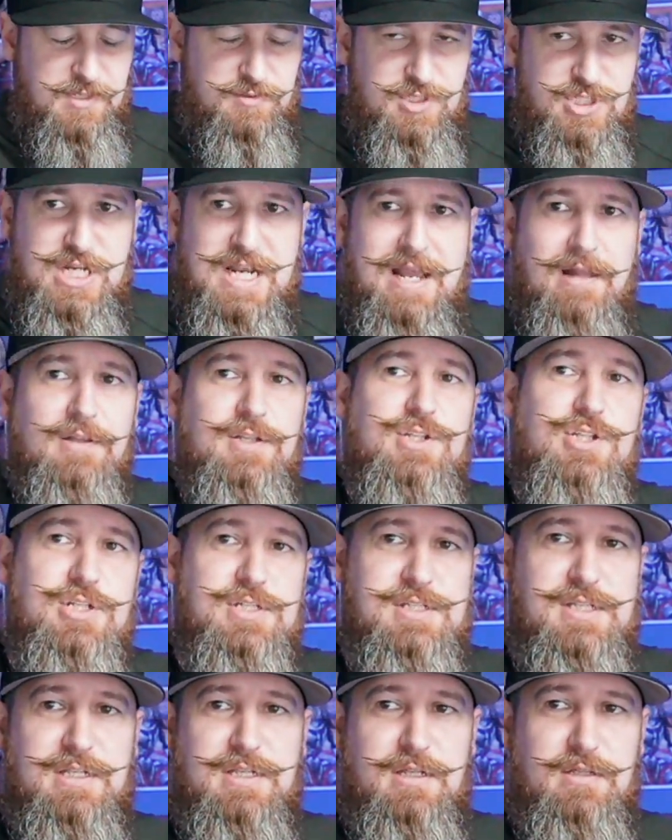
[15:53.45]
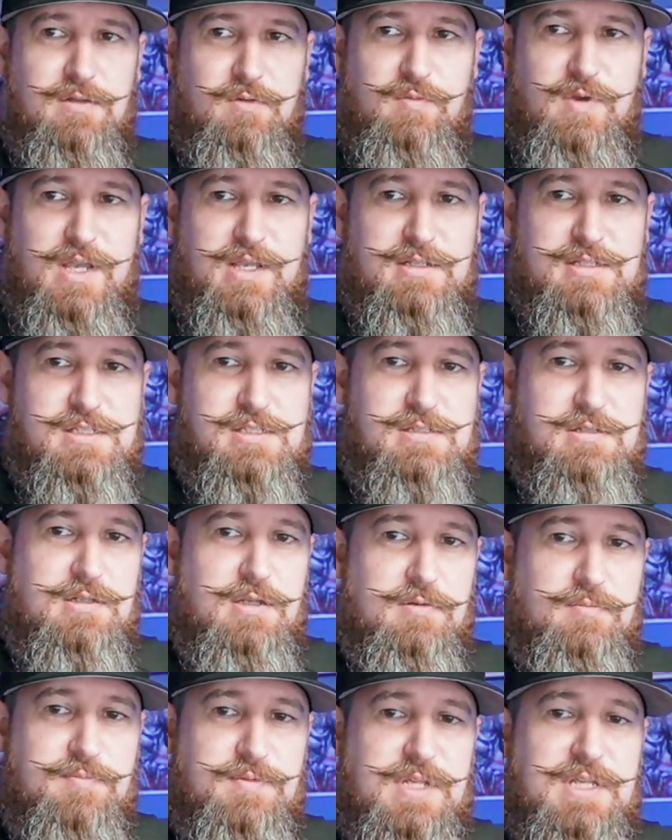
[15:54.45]
challenges that get in the way,
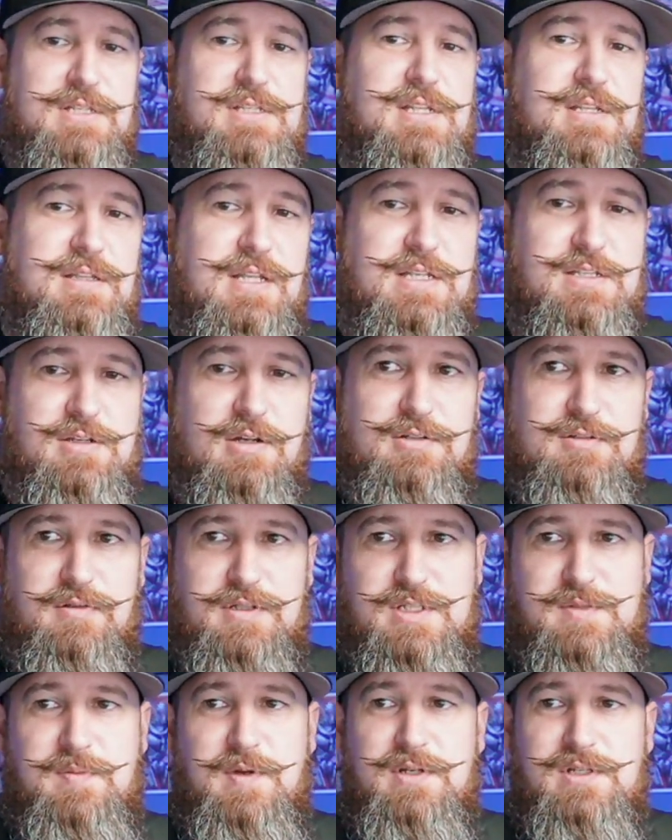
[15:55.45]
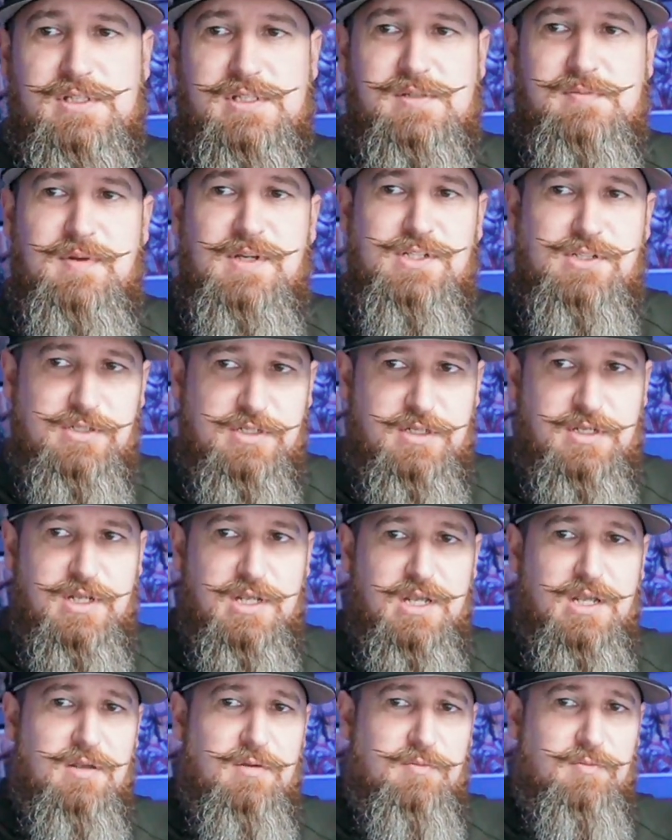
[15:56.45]
things that they start to experience, especially
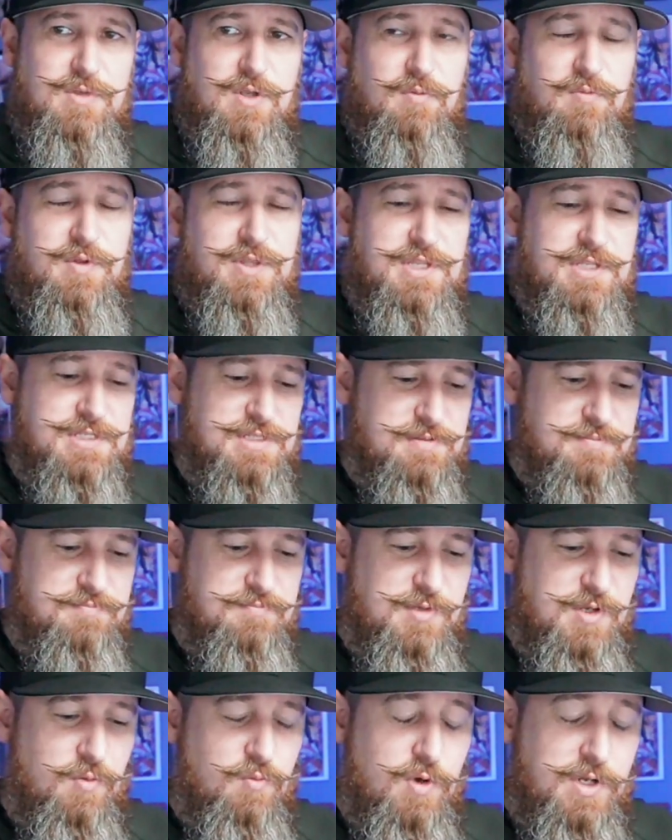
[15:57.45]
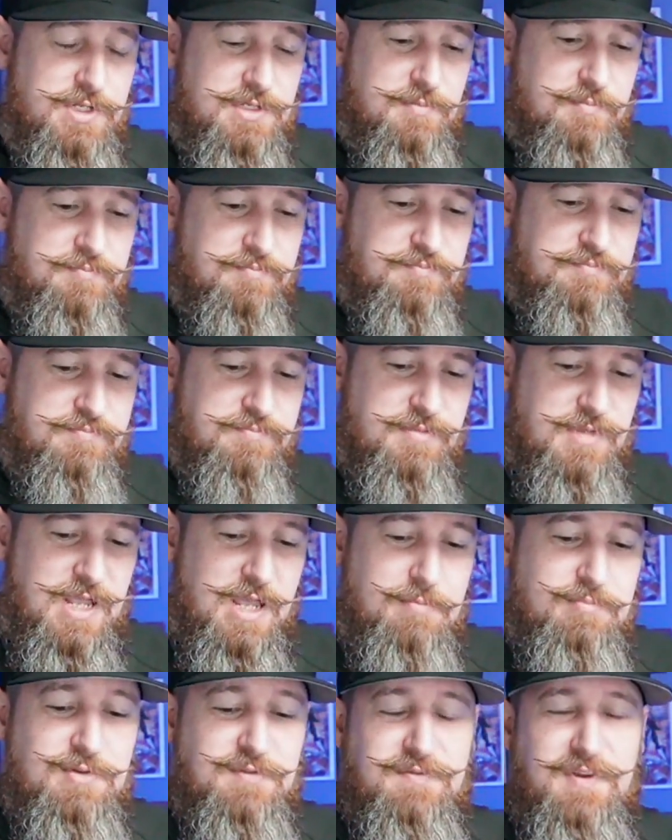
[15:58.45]
with us wanting to
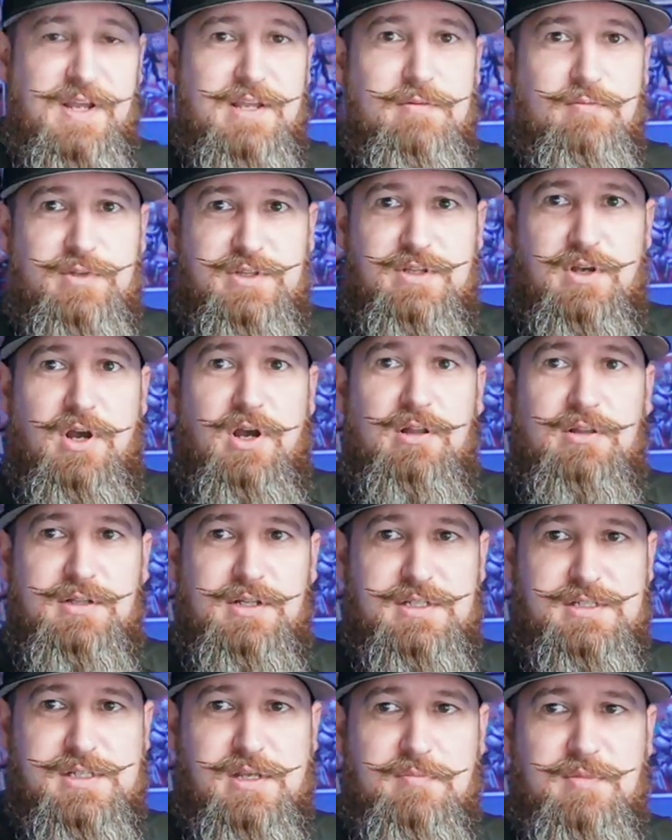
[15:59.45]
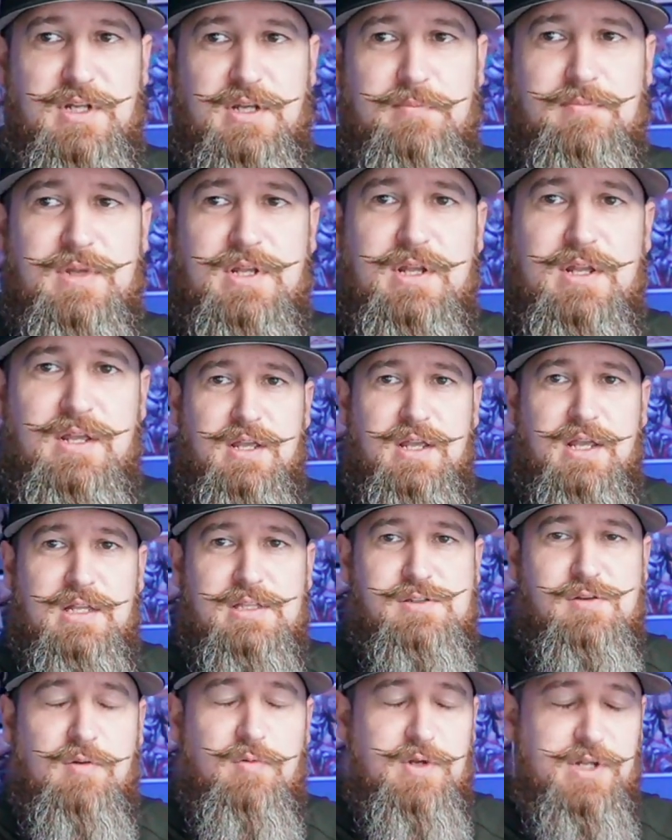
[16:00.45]
amplify it with the holidays coming up.
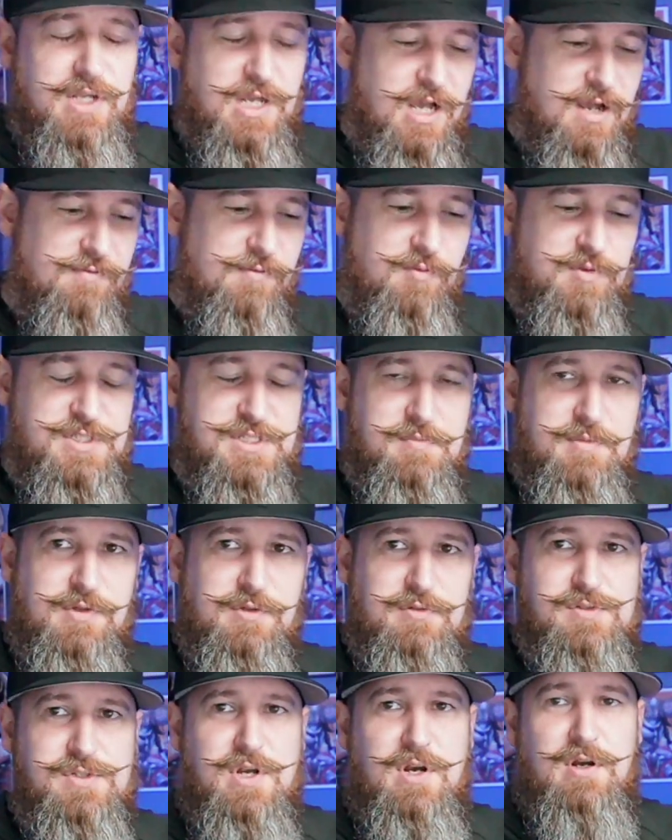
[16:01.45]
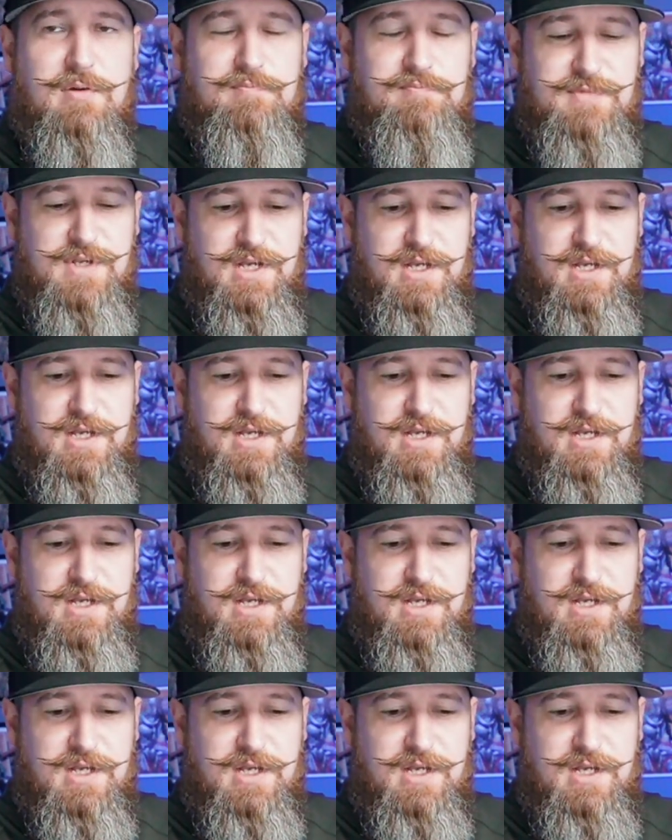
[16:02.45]
And so I want to cover what some of those are.